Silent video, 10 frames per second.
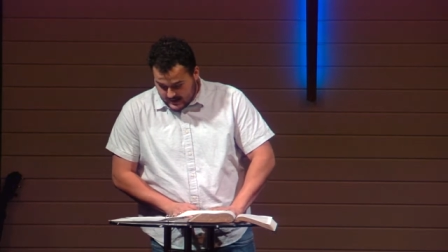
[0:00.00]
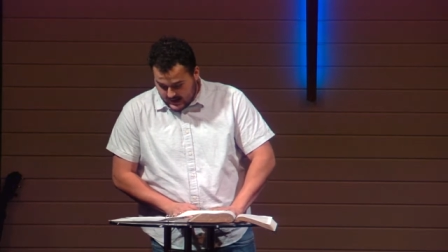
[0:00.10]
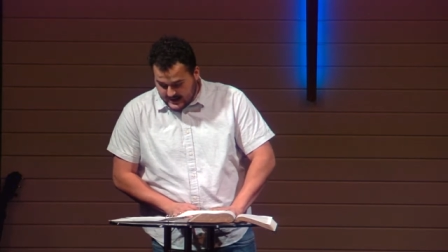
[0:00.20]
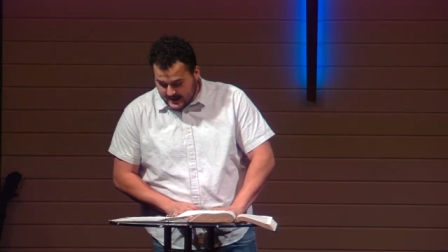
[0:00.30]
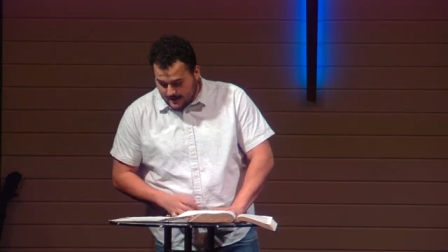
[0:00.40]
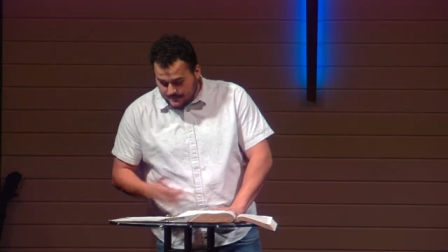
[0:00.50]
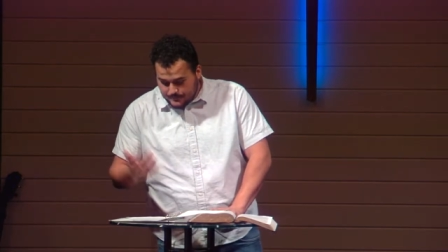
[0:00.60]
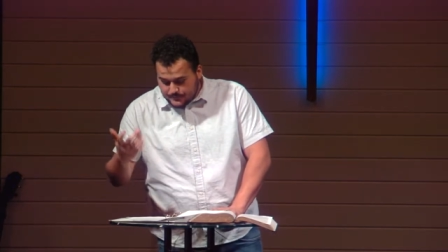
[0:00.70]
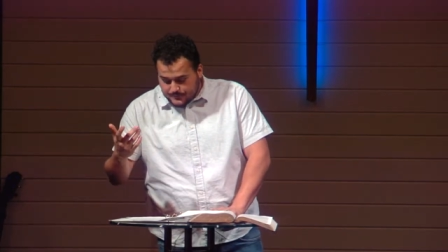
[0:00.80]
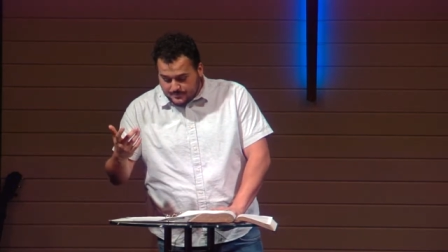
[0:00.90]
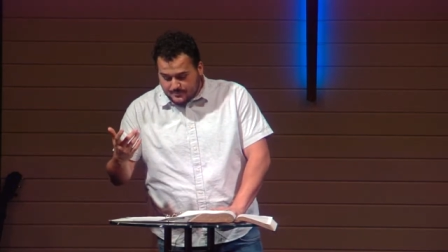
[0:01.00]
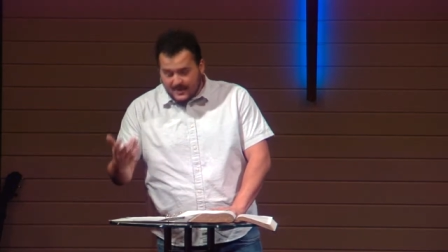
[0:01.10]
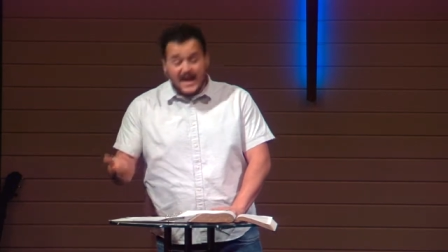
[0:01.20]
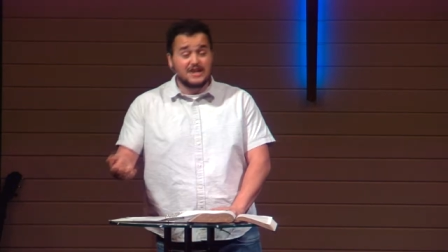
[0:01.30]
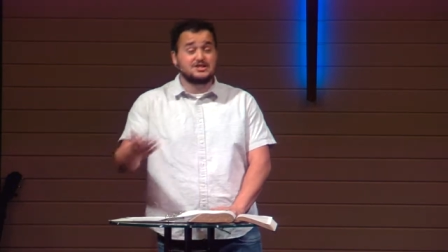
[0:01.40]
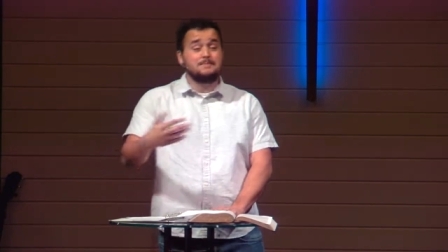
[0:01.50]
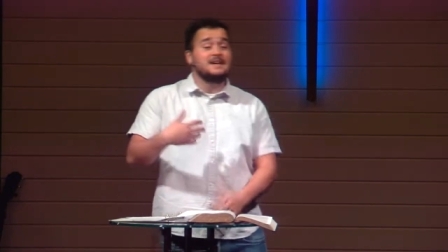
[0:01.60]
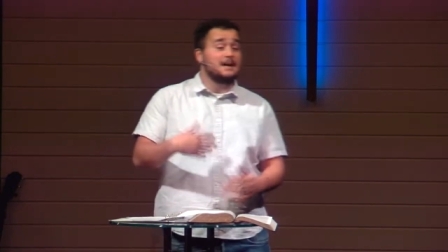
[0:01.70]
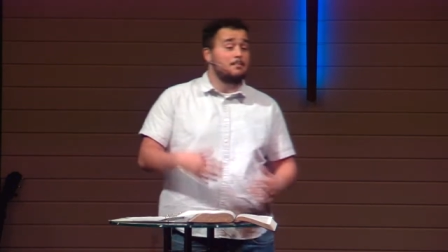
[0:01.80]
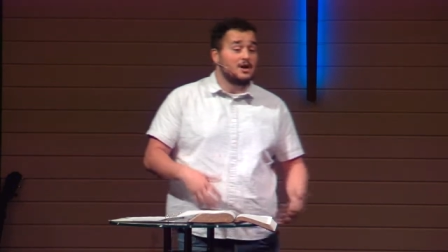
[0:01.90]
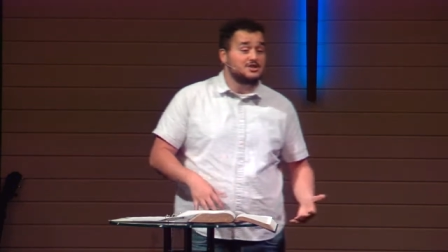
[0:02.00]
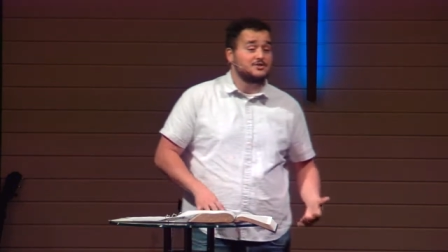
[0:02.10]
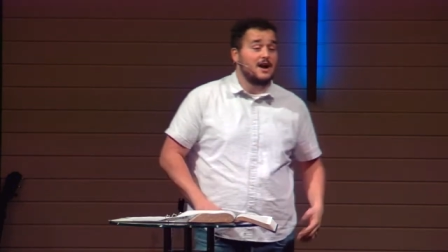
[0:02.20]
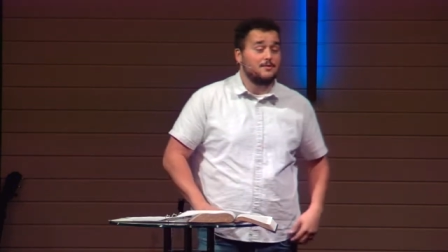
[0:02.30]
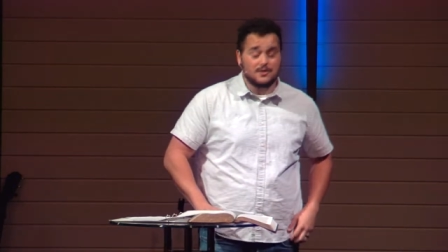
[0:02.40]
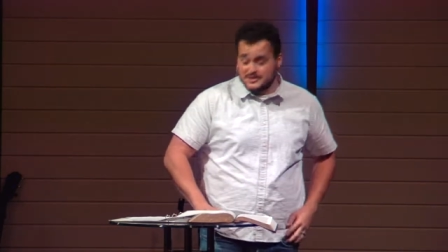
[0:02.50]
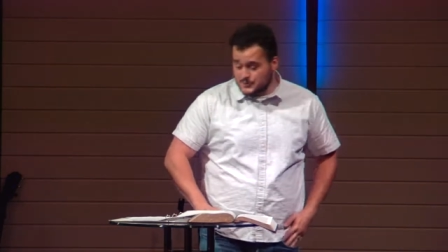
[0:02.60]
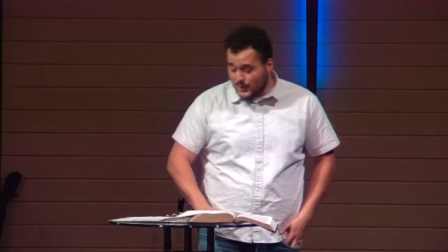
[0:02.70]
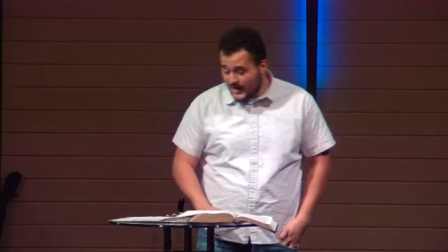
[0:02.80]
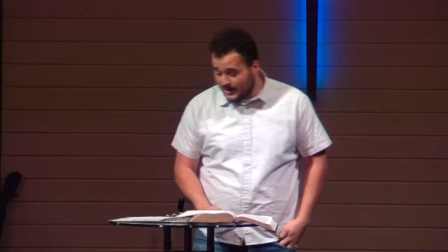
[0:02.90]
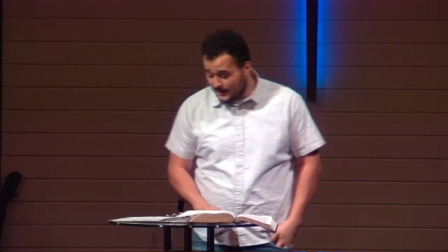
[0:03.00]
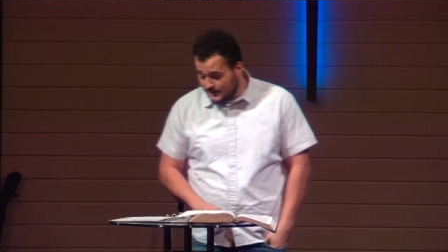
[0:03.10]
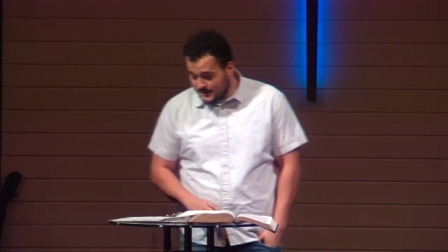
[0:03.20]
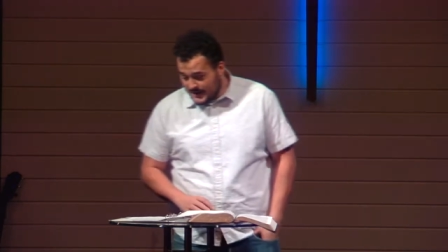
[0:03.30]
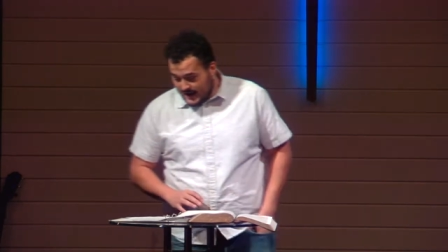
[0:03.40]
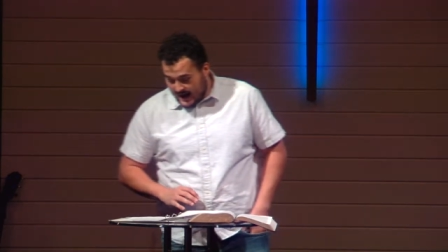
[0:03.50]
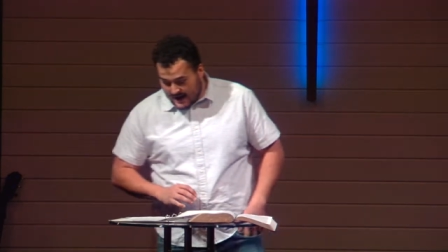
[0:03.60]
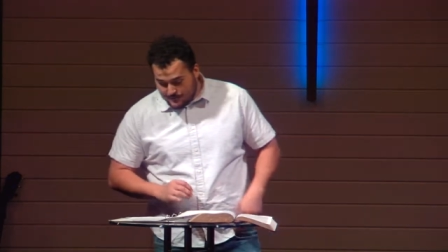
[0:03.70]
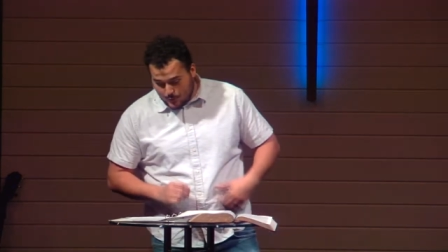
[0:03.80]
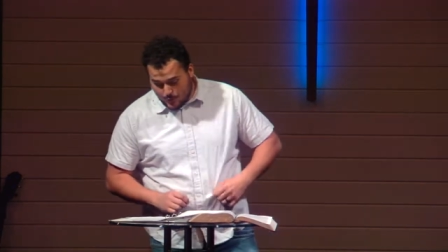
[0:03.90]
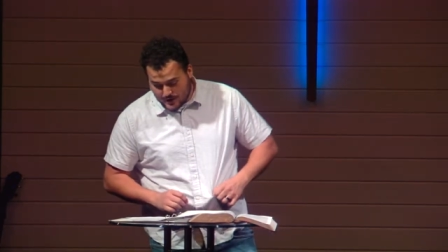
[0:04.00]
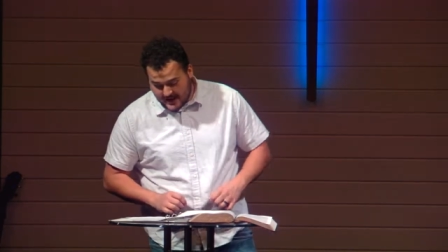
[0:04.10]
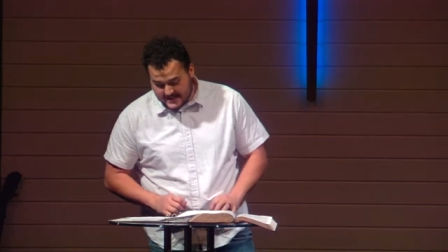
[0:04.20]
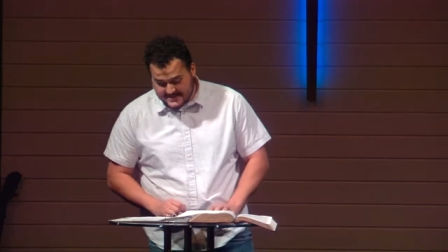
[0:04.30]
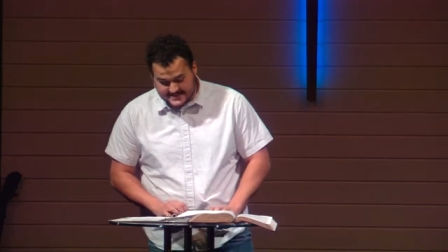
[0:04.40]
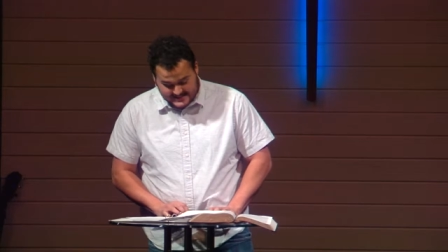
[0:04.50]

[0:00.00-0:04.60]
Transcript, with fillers: And um, actually being a bus driver as well, I have to work on this